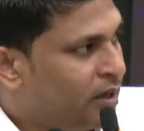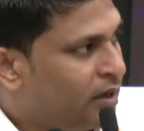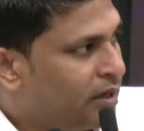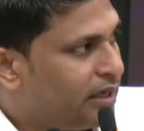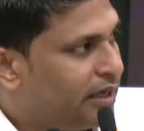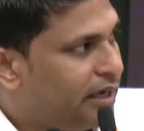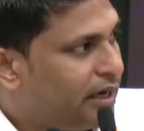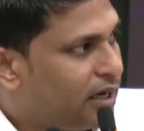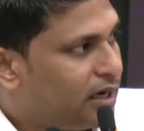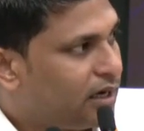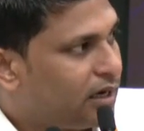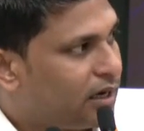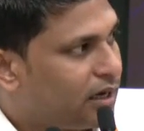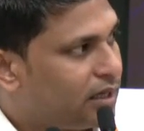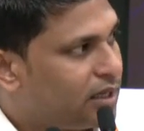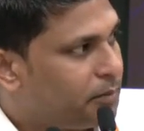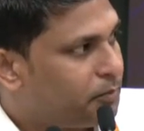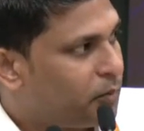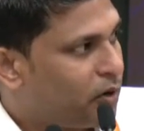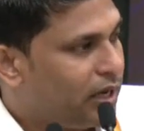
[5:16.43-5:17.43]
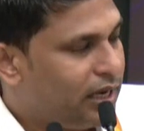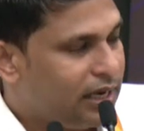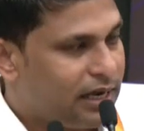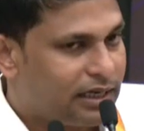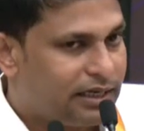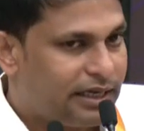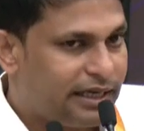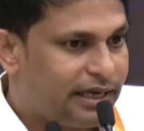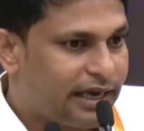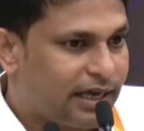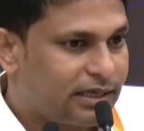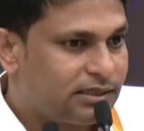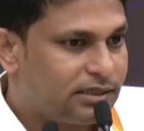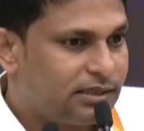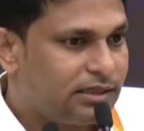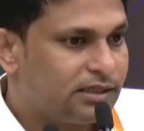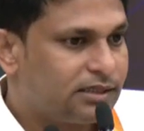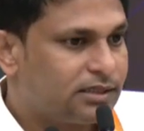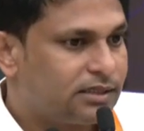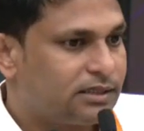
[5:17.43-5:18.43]
Here, the polylactic acid
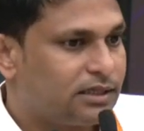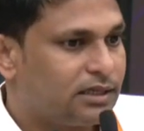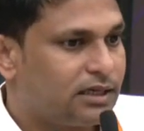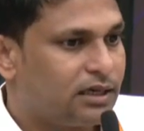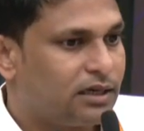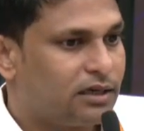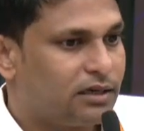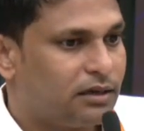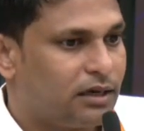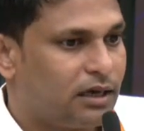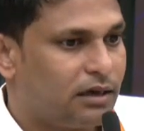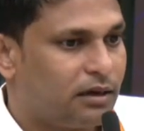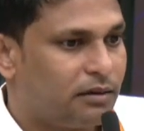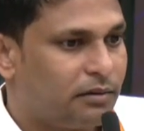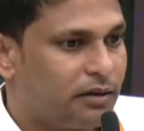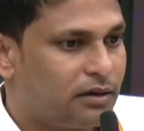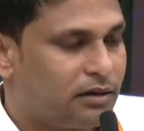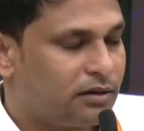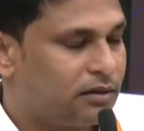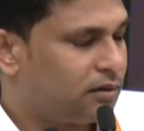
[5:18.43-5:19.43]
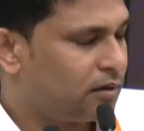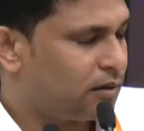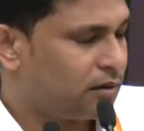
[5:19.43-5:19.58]
is, I